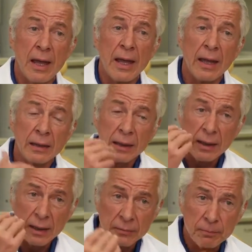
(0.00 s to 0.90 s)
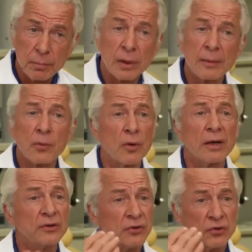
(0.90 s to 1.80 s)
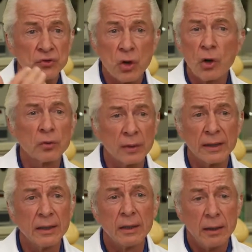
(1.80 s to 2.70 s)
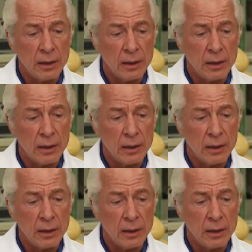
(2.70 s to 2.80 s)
and it polymerizes totally